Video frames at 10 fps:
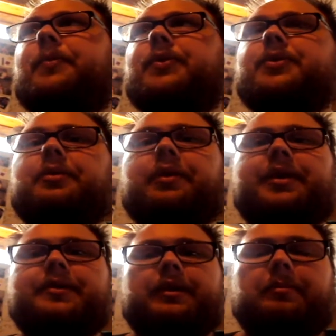The
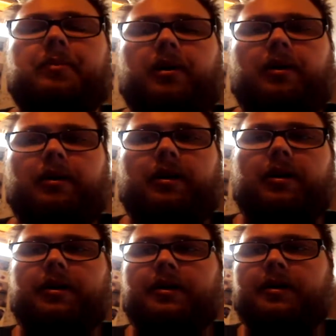story is subpar.
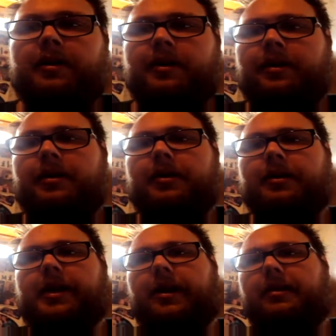
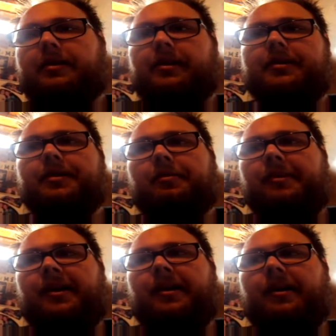The characters are
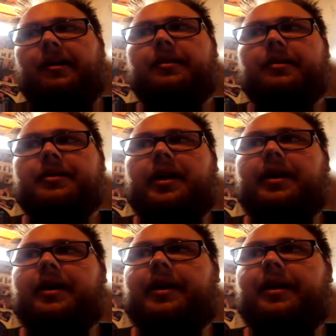meh. There's
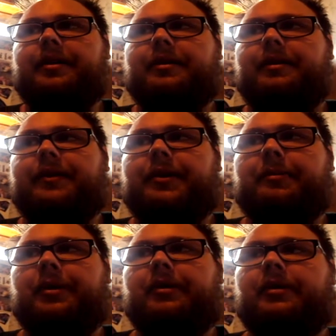not a lot of character
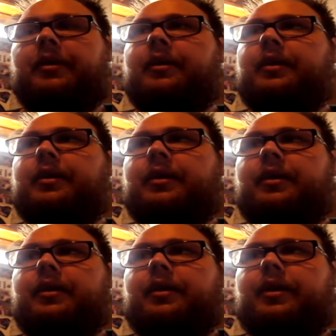development.
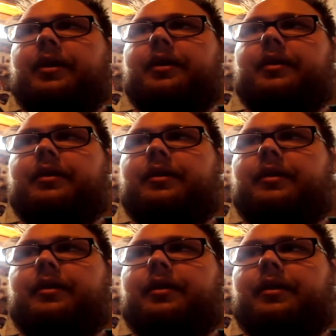
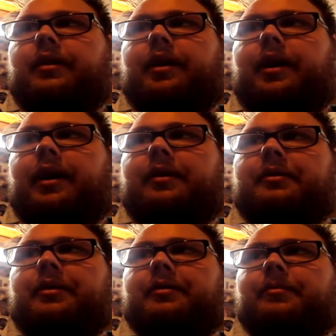And I
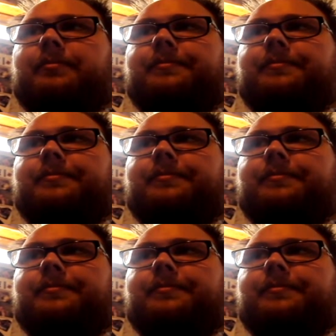don't know.